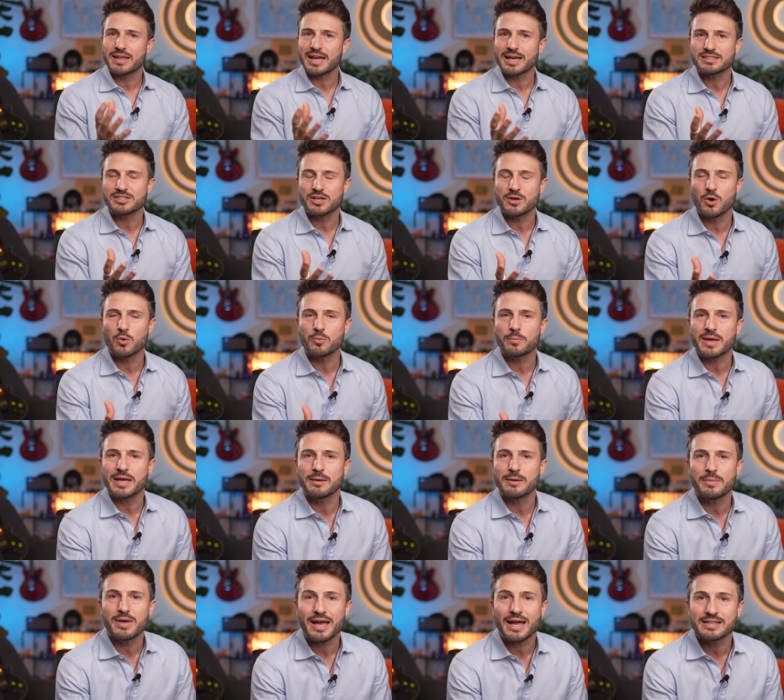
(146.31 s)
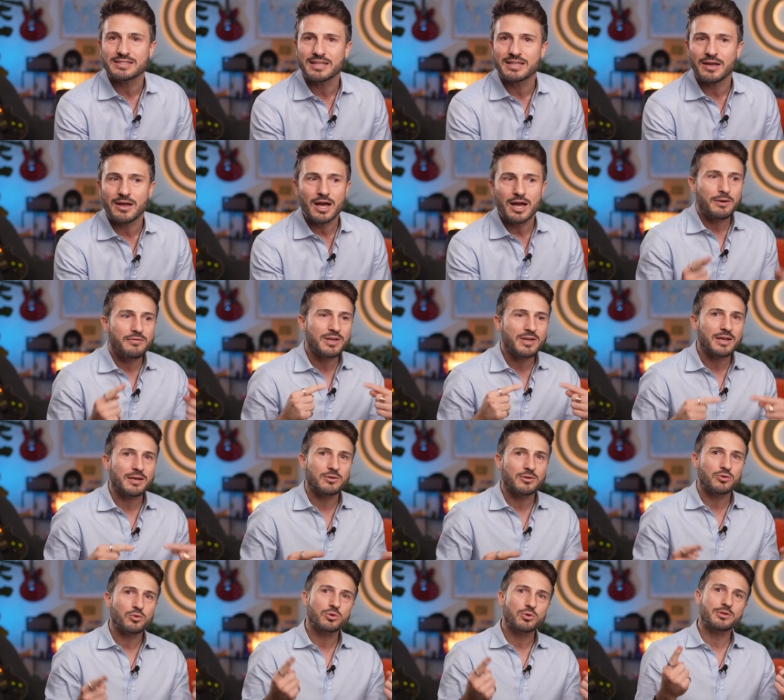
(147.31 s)
has an opaque plastic
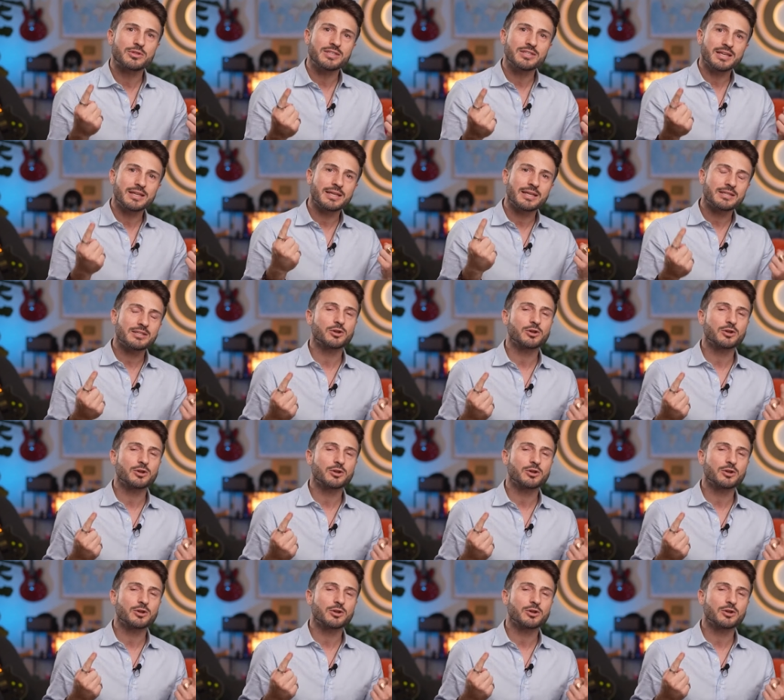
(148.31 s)
covering to conceal its